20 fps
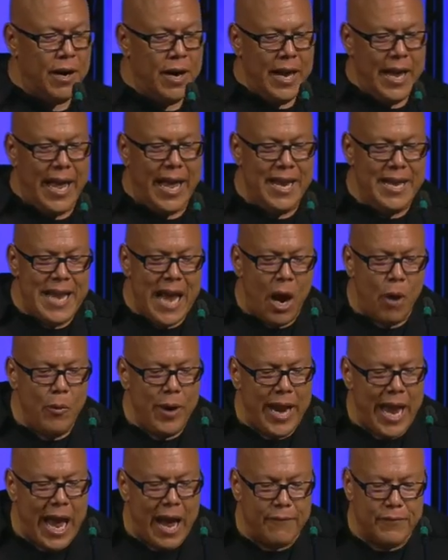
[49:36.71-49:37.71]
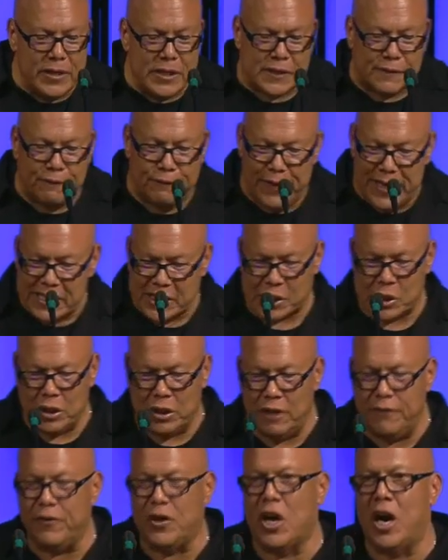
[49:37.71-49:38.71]
And now we have this vessel
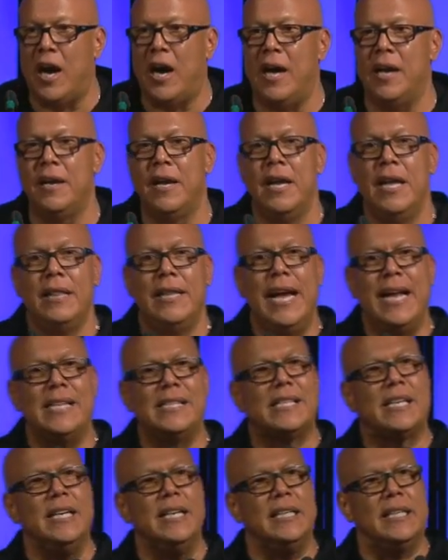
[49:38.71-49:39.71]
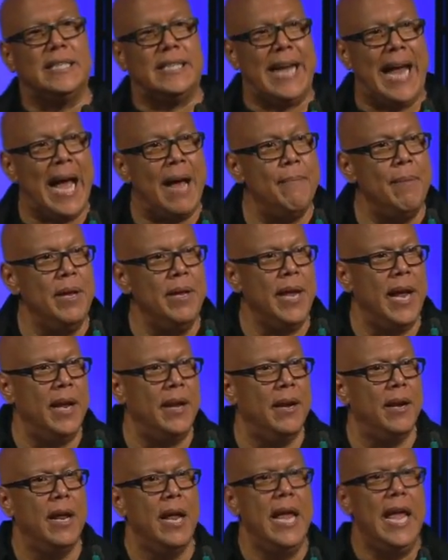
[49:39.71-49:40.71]
of God that is
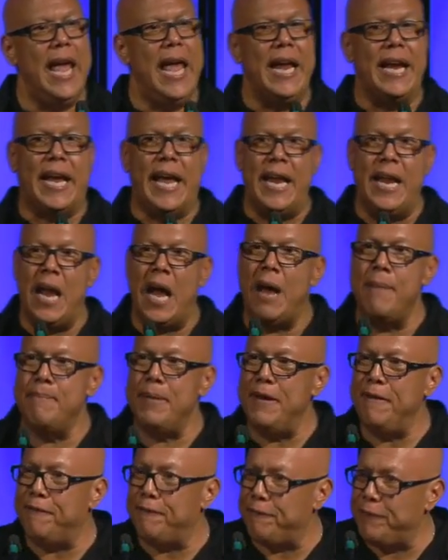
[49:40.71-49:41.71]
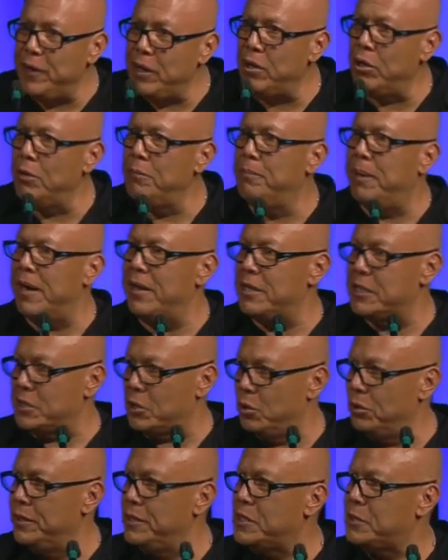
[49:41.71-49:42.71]
contaminated and cannot be filled by this
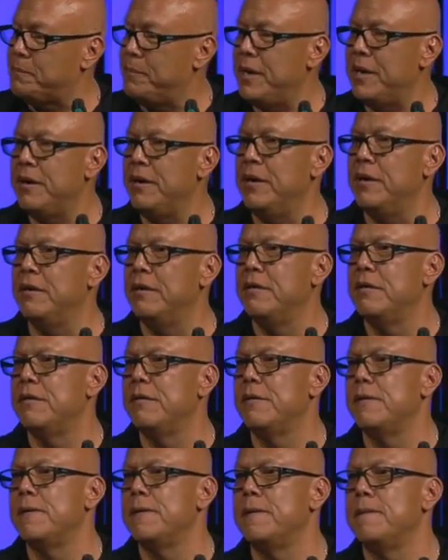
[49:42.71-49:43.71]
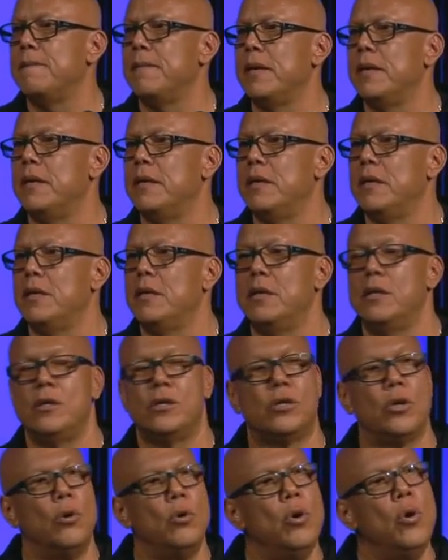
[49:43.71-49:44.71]
Holy Spirit.
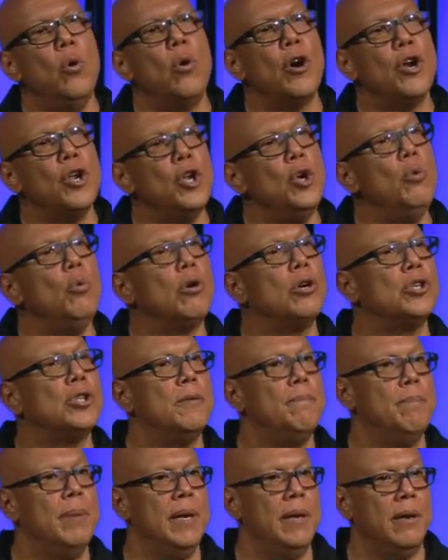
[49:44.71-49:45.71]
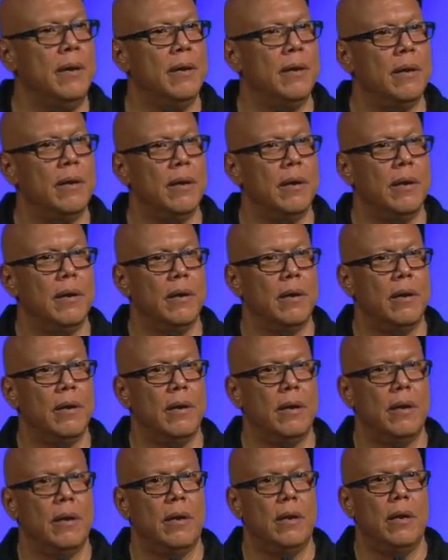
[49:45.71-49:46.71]
So who are you worshiping
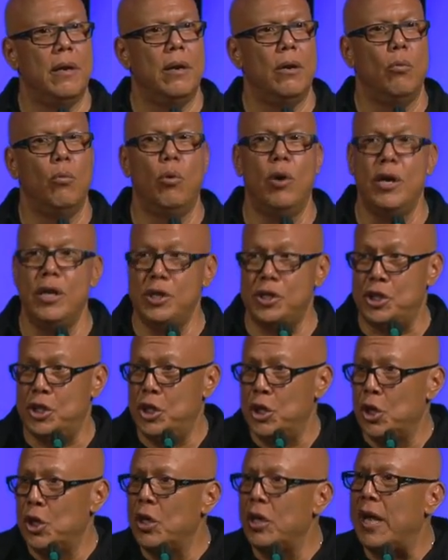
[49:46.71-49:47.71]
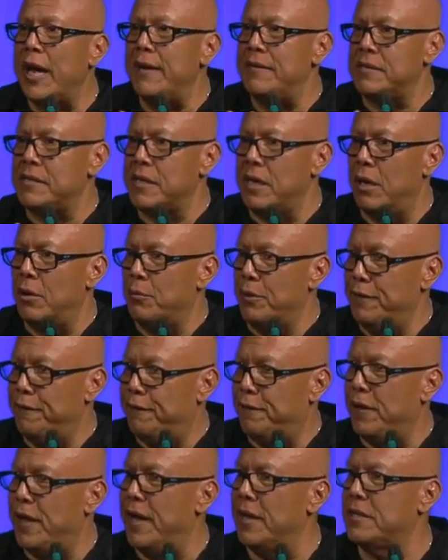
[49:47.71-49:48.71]
what does your lifestyle
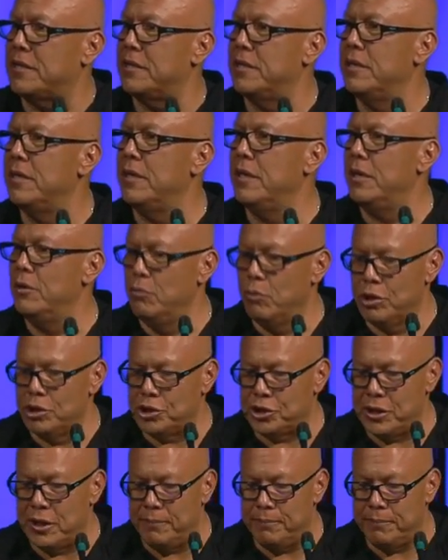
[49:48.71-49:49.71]
reflect in worship?